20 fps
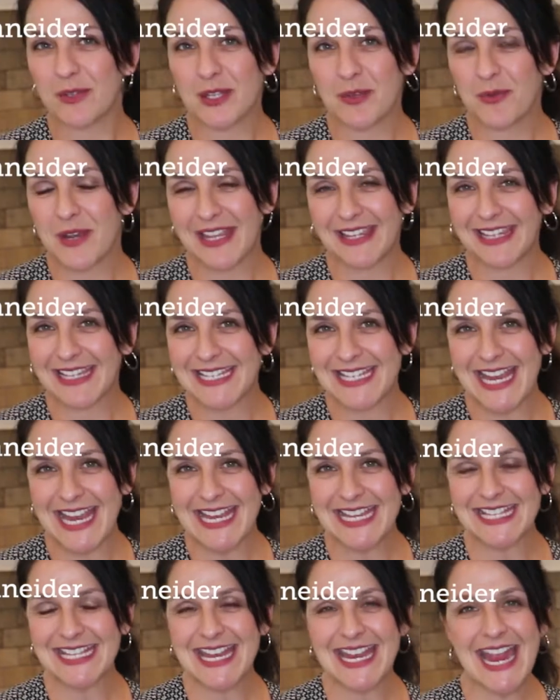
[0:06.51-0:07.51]
with the weekly
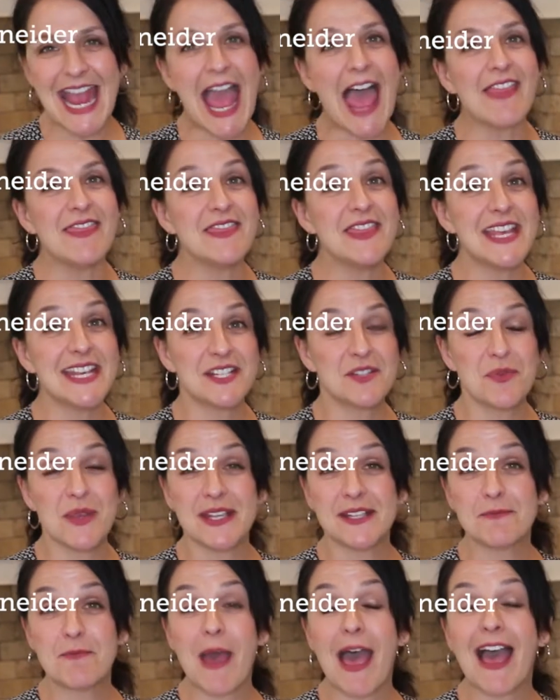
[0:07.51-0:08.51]
tasting, at this
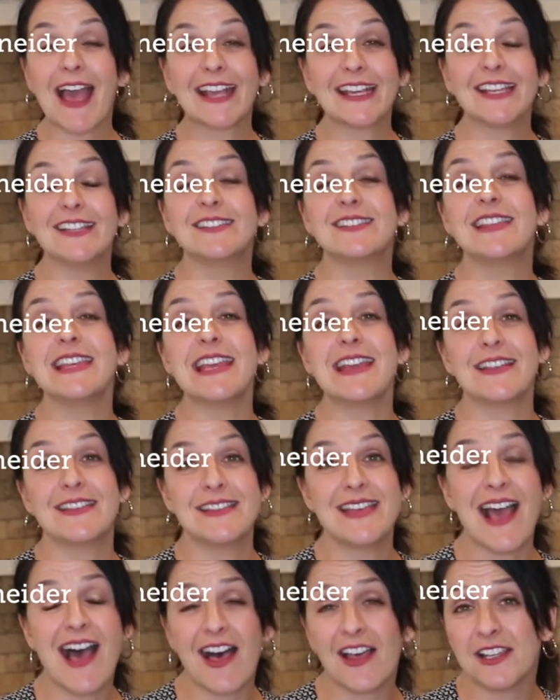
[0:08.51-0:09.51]
week's pack is the
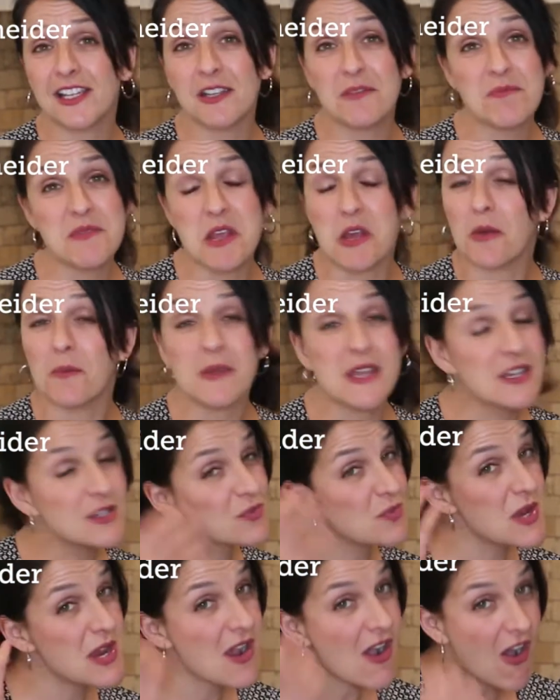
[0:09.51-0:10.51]
Italian meal
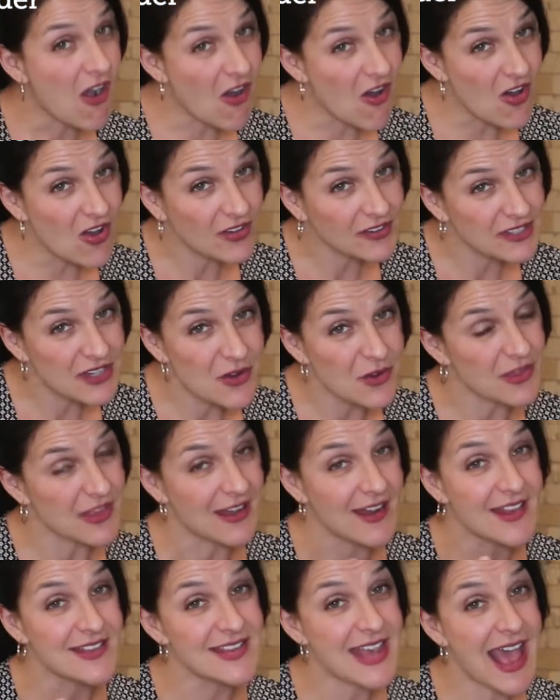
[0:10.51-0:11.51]
because we all know
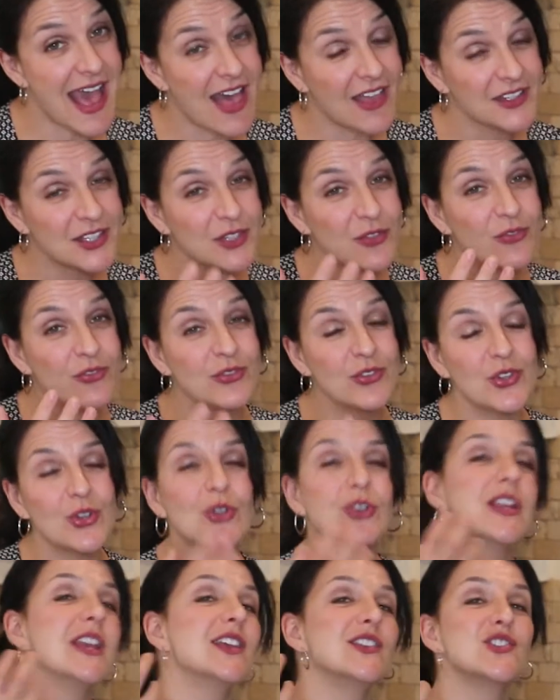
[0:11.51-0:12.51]
that Italian
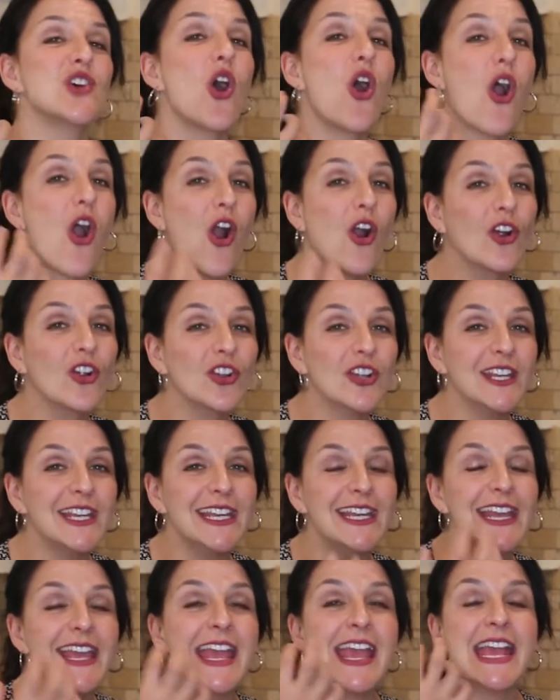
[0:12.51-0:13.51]
food is
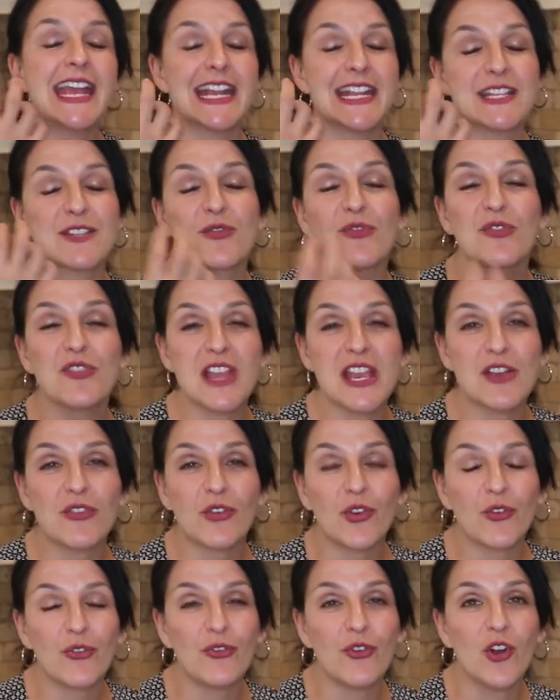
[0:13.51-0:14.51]
hearty, it's
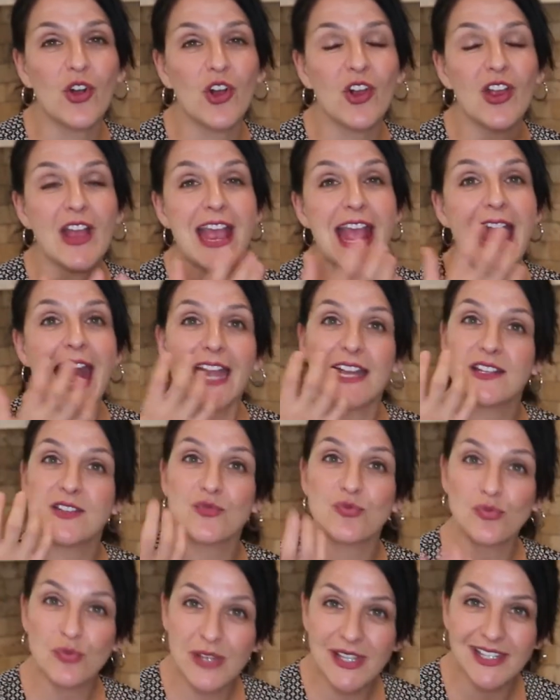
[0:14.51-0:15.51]
flavorful, and
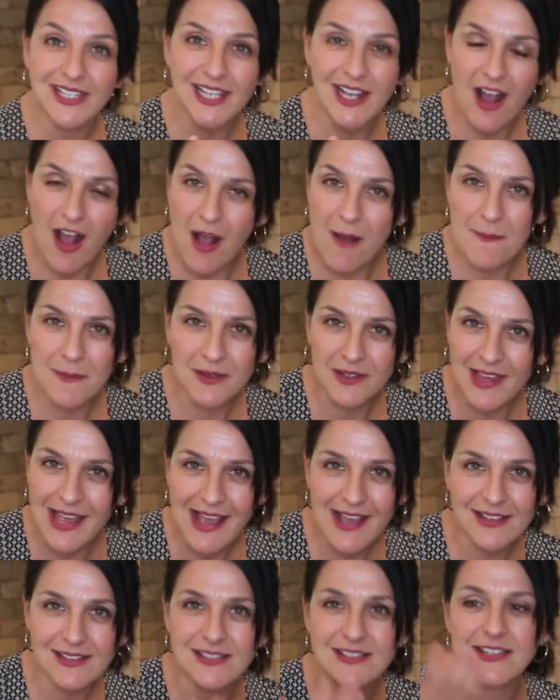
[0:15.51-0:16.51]
it's really
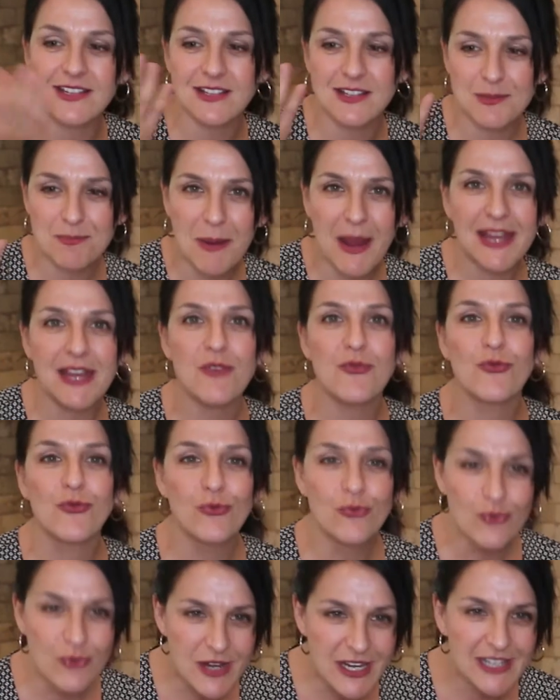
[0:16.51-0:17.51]
complex despite
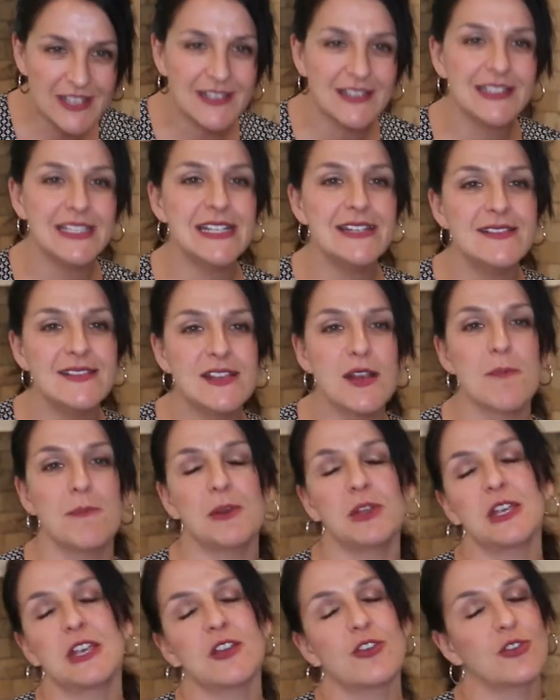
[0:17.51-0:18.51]
really
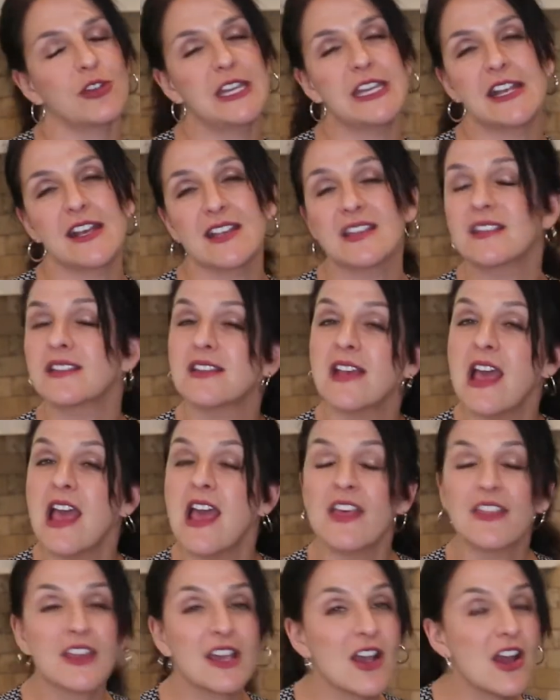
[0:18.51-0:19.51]
simple ingredients.
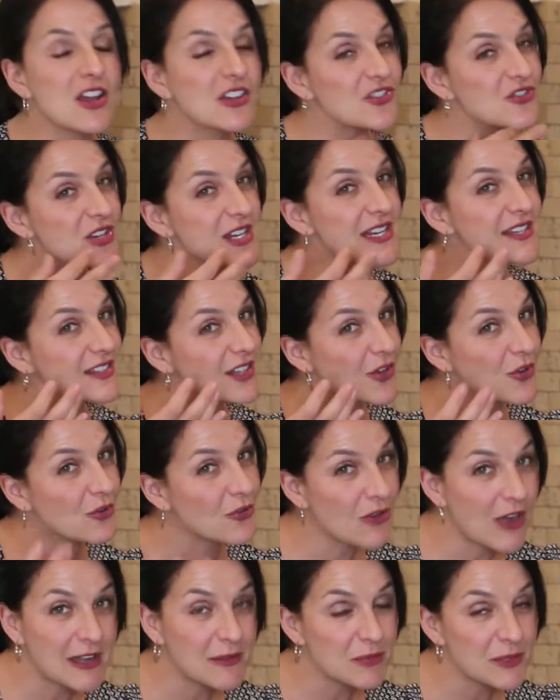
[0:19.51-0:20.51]
The country is
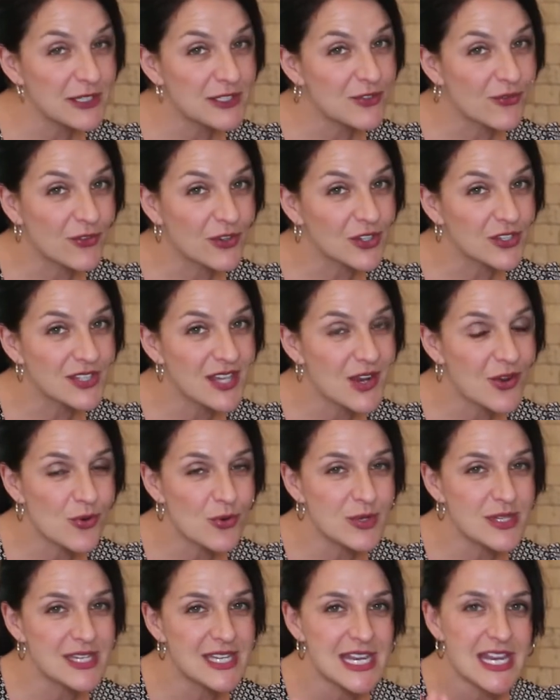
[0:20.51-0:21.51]
incredibly diverse in
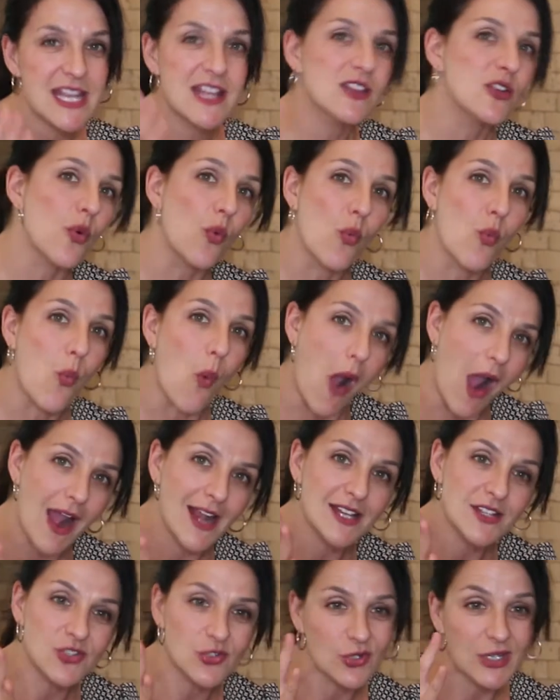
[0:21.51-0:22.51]
cuisine, the
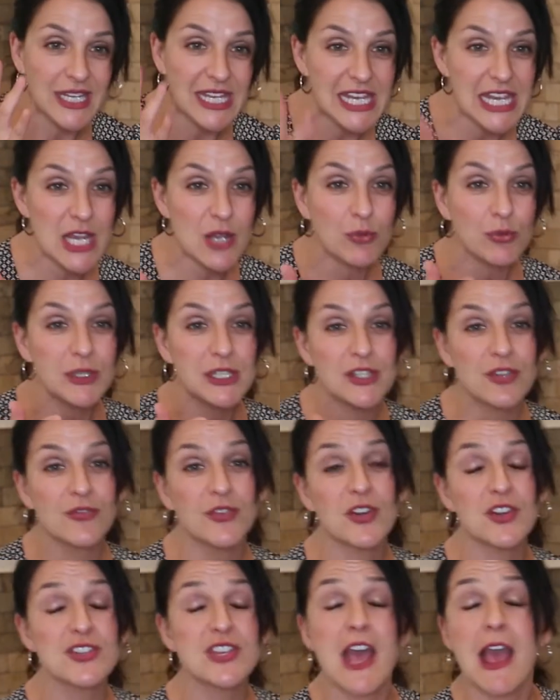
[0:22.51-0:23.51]
wines are equally
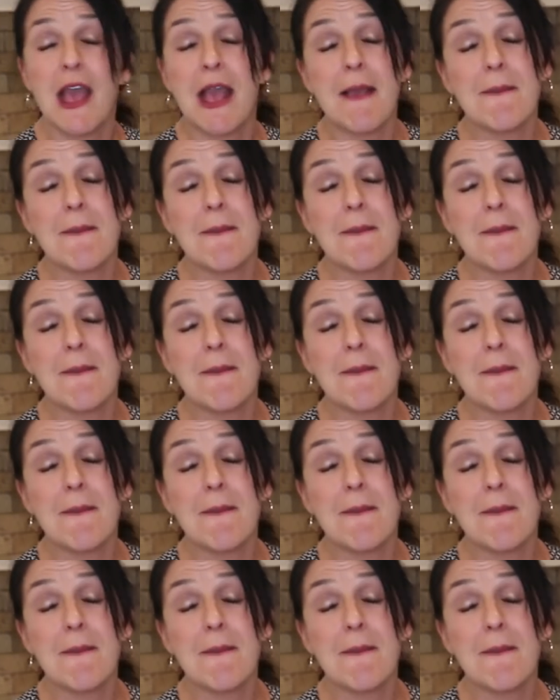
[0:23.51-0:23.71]
diverse.